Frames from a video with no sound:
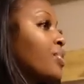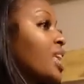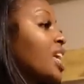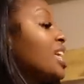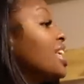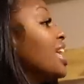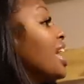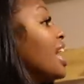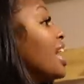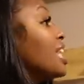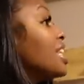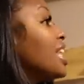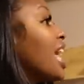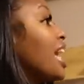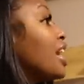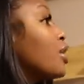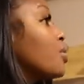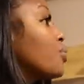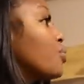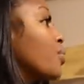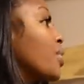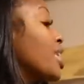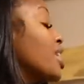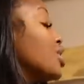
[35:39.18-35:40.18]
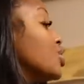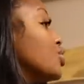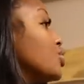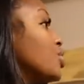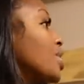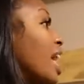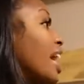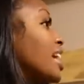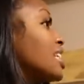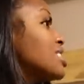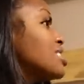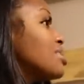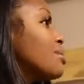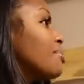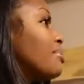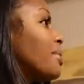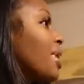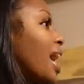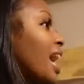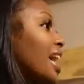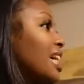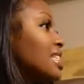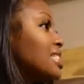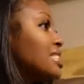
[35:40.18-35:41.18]
Yeah, like, we can do, like,
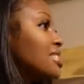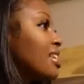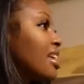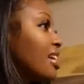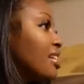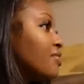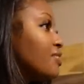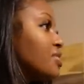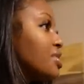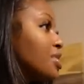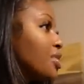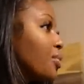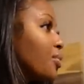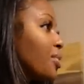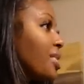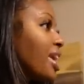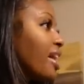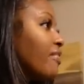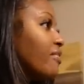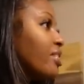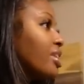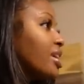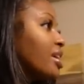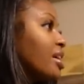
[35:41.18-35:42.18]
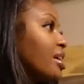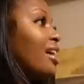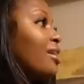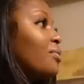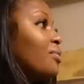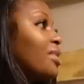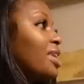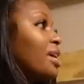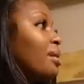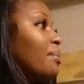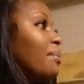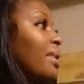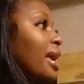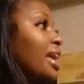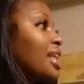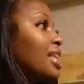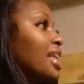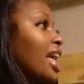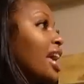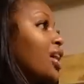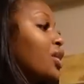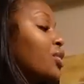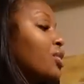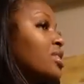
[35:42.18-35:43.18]
surprise gifts or whatever. We can make,
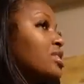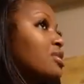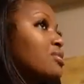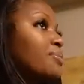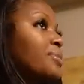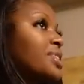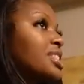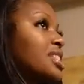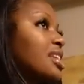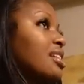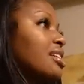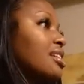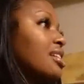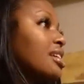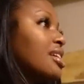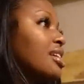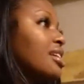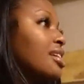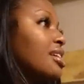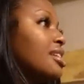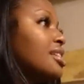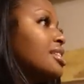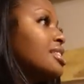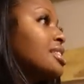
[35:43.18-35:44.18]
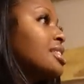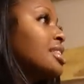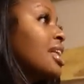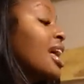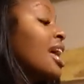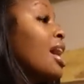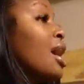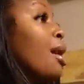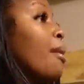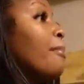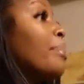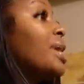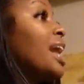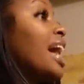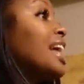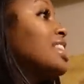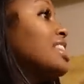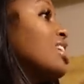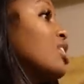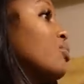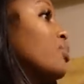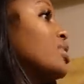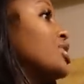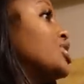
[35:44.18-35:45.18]
like, Christmas cookies. Okay, you gotta tell Uncle. But I
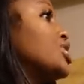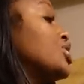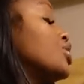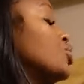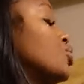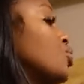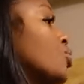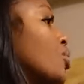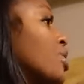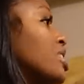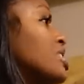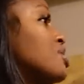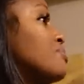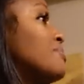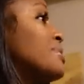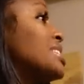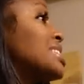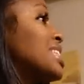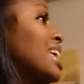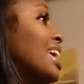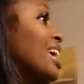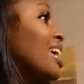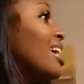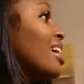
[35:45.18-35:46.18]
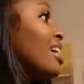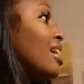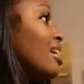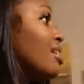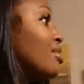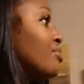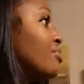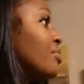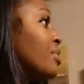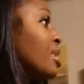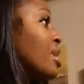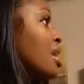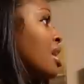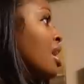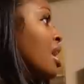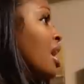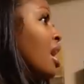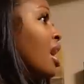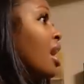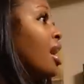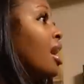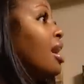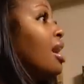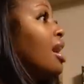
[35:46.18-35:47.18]
think we should do Christmas Eve. Do you think we should
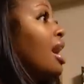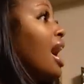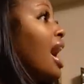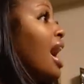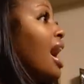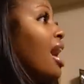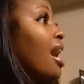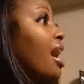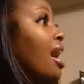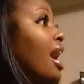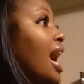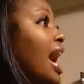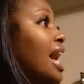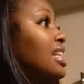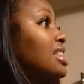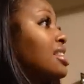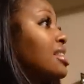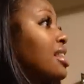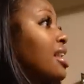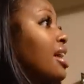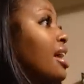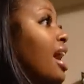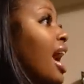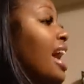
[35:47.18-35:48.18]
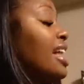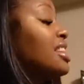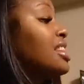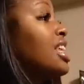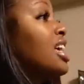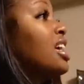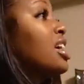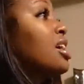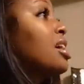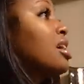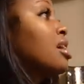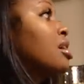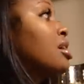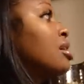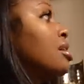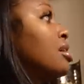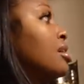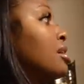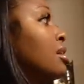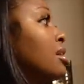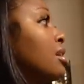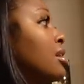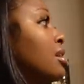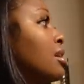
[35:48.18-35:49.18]
tell Uncle, I think he really
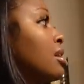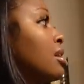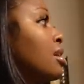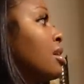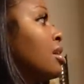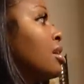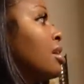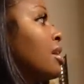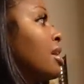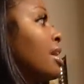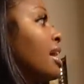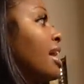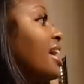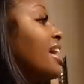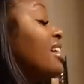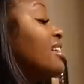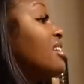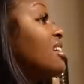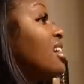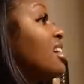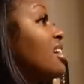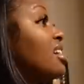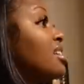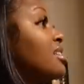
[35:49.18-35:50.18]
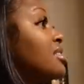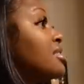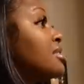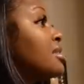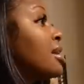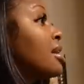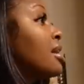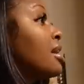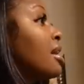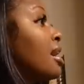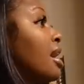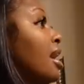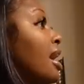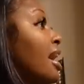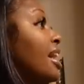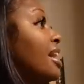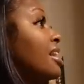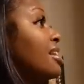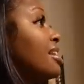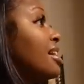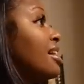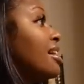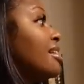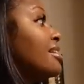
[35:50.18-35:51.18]
loves, he want to do something. He does.
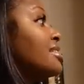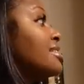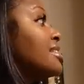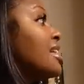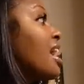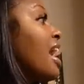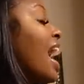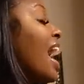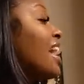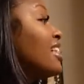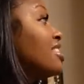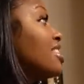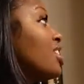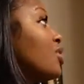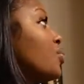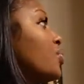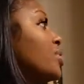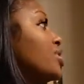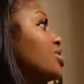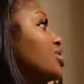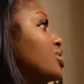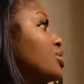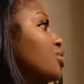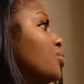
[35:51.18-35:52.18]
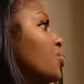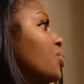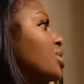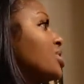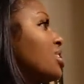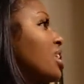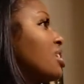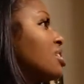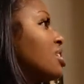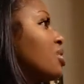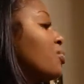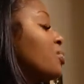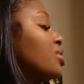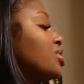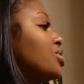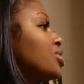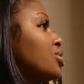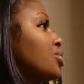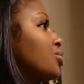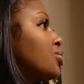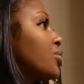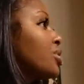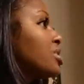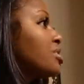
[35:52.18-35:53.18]
He does. I think we should do, which I think we
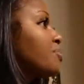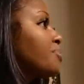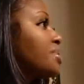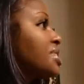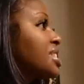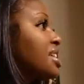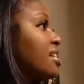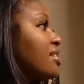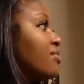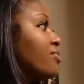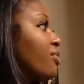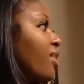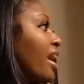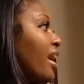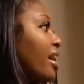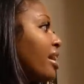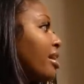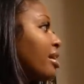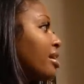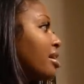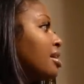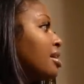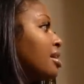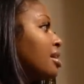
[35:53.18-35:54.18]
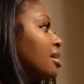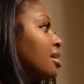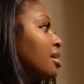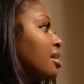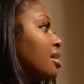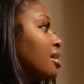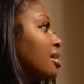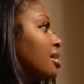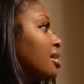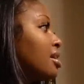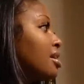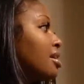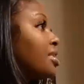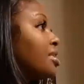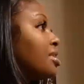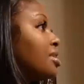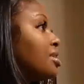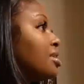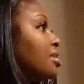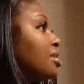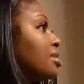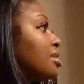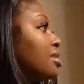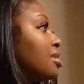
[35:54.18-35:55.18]
should do Christmas Eve, right? Yeah, because
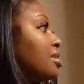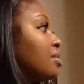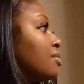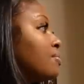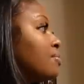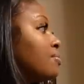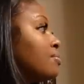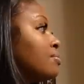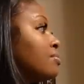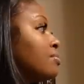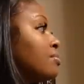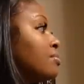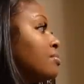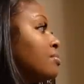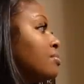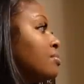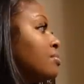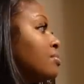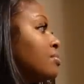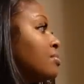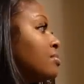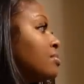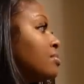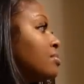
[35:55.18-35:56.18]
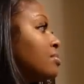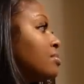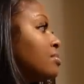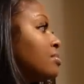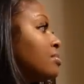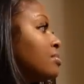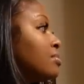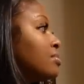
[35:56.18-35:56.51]
Christmas Eve is on Saturday, right?